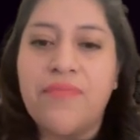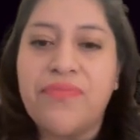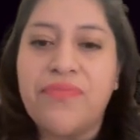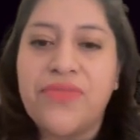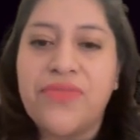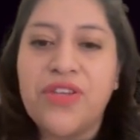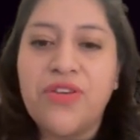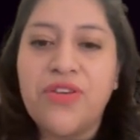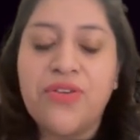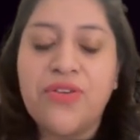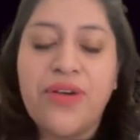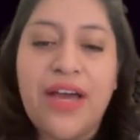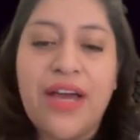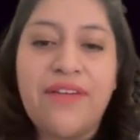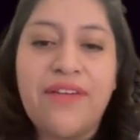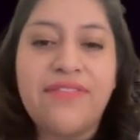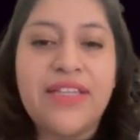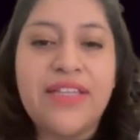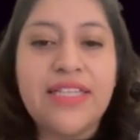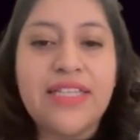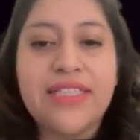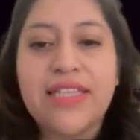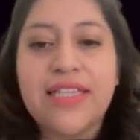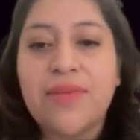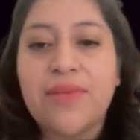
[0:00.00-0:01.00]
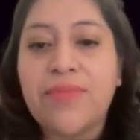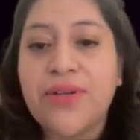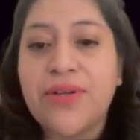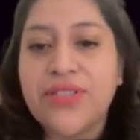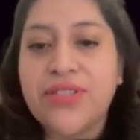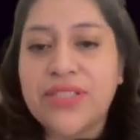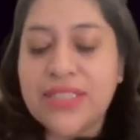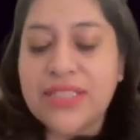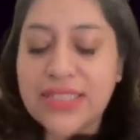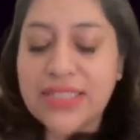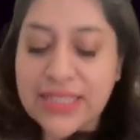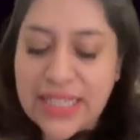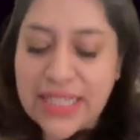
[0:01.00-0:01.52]
You have things like
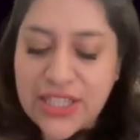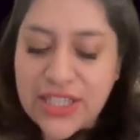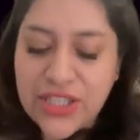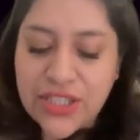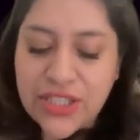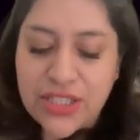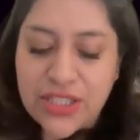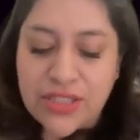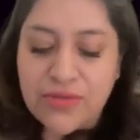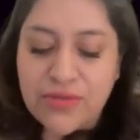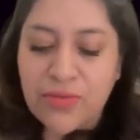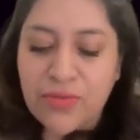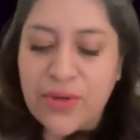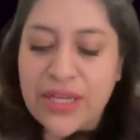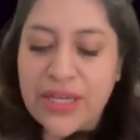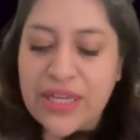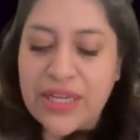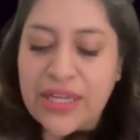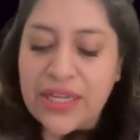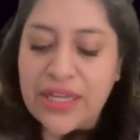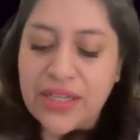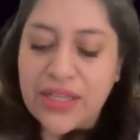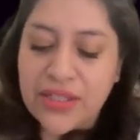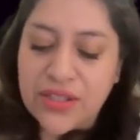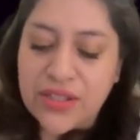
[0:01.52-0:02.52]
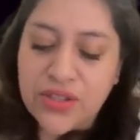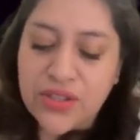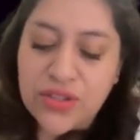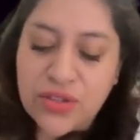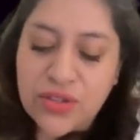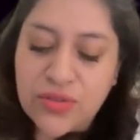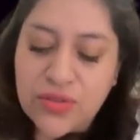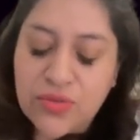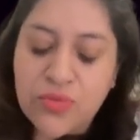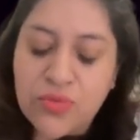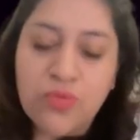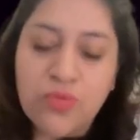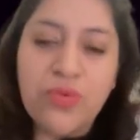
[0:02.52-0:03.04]
personalization.
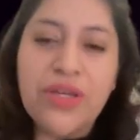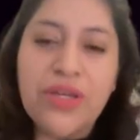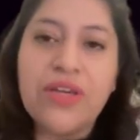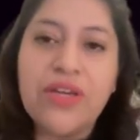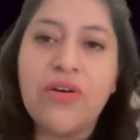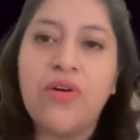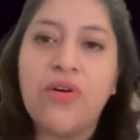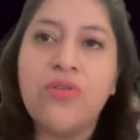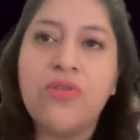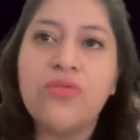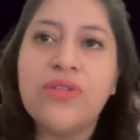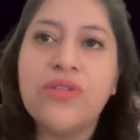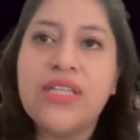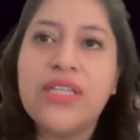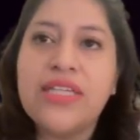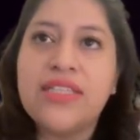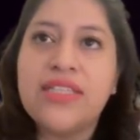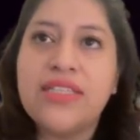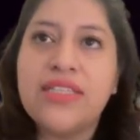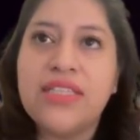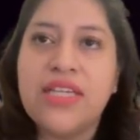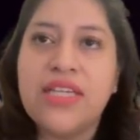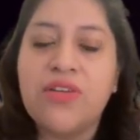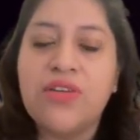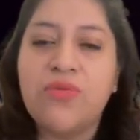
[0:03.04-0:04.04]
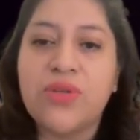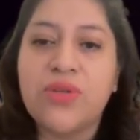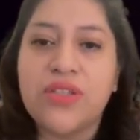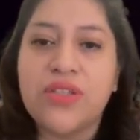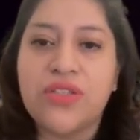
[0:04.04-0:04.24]
We only see what